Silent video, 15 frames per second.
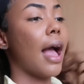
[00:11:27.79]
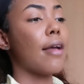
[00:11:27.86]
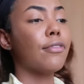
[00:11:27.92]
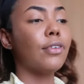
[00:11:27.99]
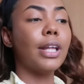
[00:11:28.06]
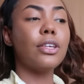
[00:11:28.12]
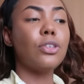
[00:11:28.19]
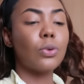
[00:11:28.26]
I
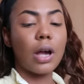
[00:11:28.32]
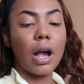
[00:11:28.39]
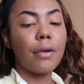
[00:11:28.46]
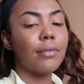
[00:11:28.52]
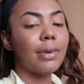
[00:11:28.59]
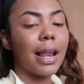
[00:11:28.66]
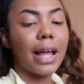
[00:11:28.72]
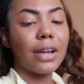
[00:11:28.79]
feel like you
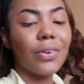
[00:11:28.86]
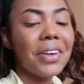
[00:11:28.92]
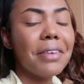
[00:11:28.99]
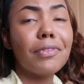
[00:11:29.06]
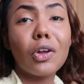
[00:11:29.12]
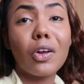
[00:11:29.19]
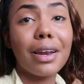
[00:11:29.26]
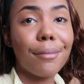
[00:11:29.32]
can't rely, not
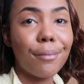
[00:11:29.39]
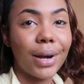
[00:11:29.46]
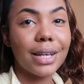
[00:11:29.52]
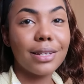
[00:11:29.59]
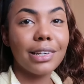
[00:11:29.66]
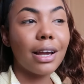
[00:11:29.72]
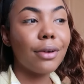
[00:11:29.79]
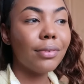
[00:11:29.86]
even on a
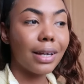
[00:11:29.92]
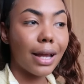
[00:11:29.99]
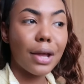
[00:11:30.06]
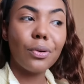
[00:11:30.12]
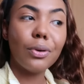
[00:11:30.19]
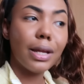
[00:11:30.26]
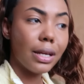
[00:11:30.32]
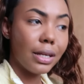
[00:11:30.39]
man, you can't
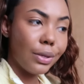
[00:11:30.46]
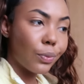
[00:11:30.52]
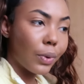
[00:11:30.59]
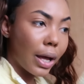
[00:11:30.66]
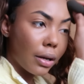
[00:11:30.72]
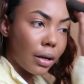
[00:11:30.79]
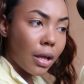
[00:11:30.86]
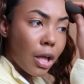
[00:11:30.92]
rely on
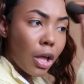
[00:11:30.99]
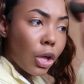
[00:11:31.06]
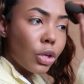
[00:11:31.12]
anyone.